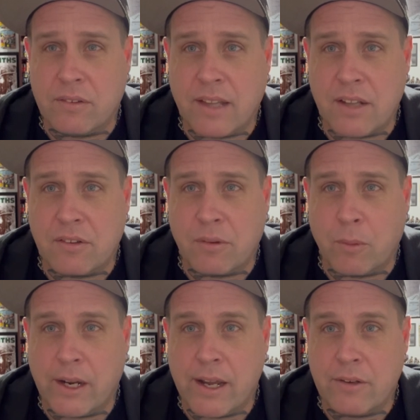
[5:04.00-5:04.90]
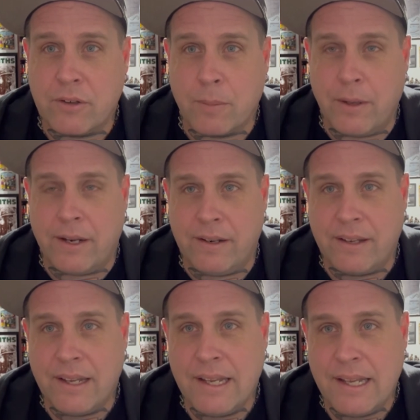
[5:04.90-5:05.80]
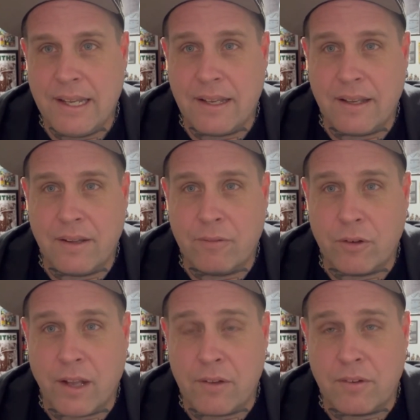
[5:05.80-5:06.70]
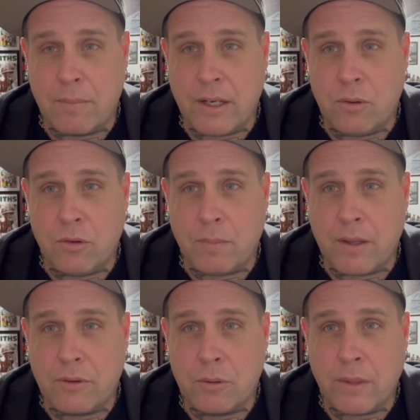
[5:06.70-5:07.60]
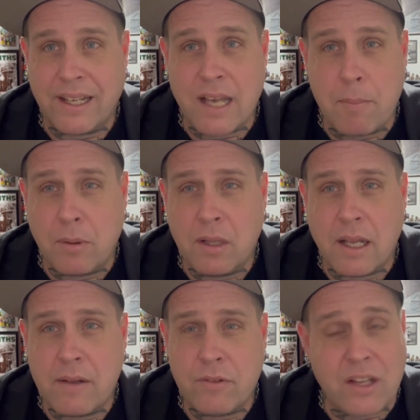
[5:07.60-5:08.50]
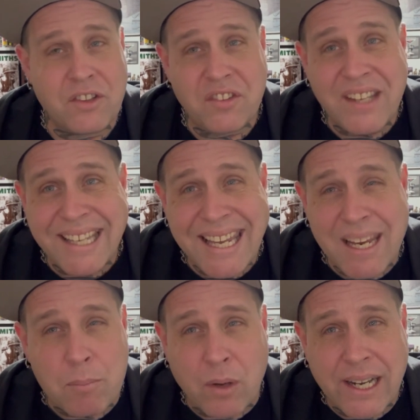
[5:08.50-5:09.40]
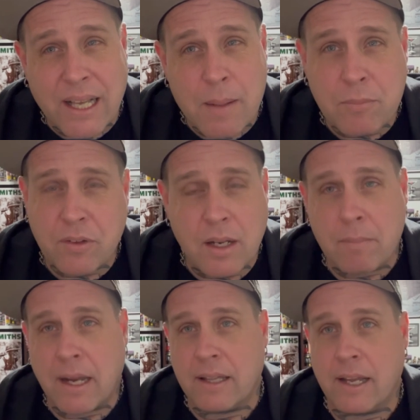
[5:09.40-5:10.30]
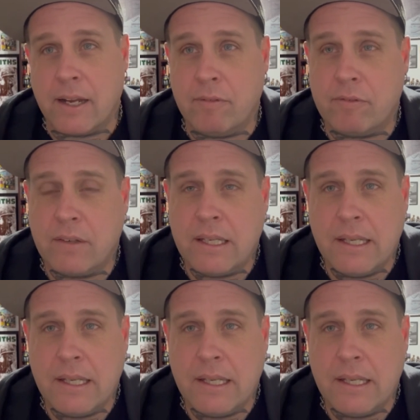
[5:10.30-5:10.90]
that's the way I interpret it. As somebody who's been through a couple of sticky breakups in my life,